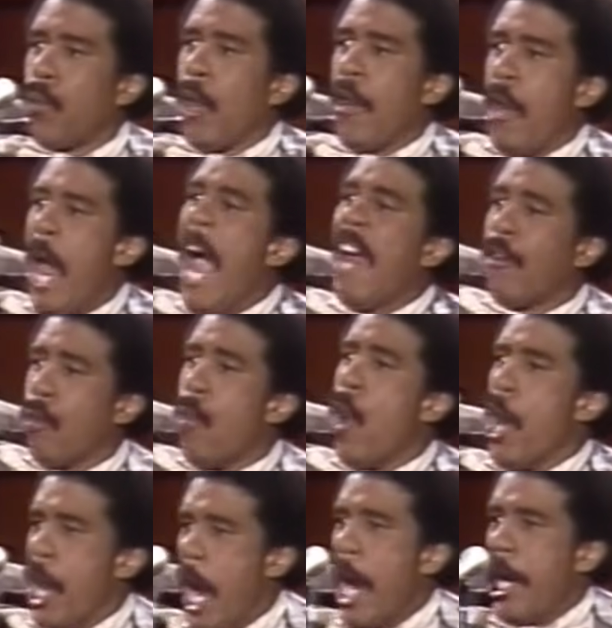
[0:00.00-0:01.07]
That's the
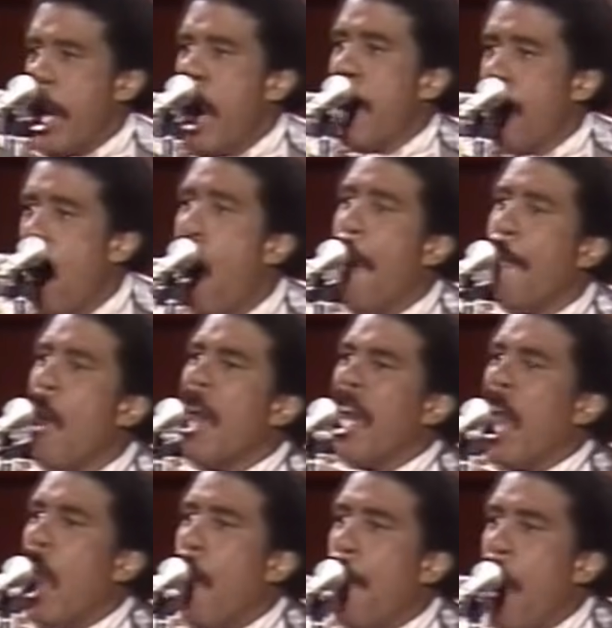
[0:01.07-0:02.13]
one I need, boy. Bring
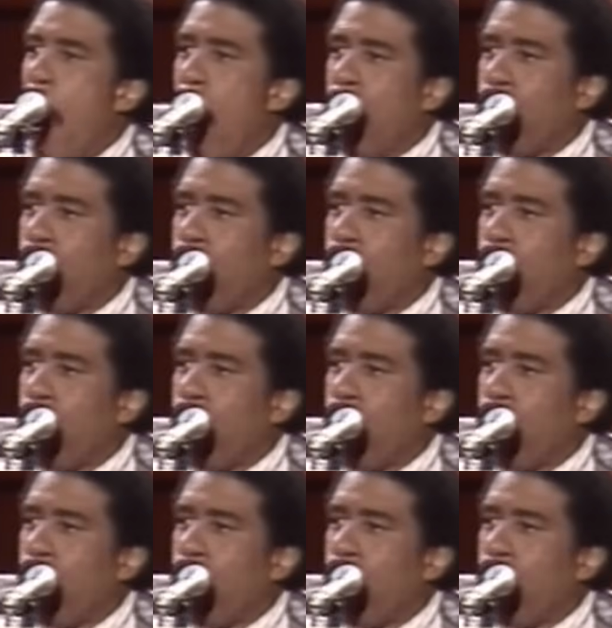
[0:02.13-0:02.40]
that up here.